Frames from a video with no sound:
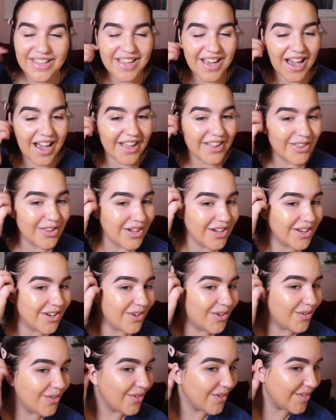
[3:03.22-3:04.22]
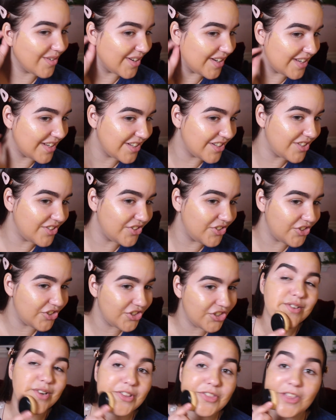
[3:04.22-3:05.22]
I look
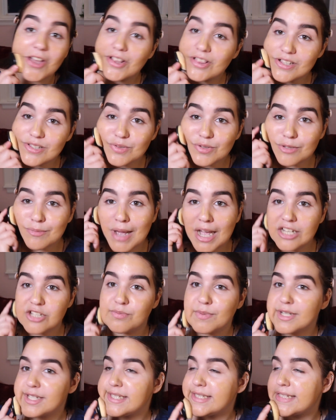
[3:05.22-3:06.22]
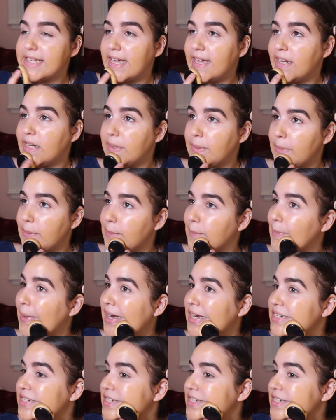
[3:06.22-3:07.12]
orange. So I thought this would match my skin, but it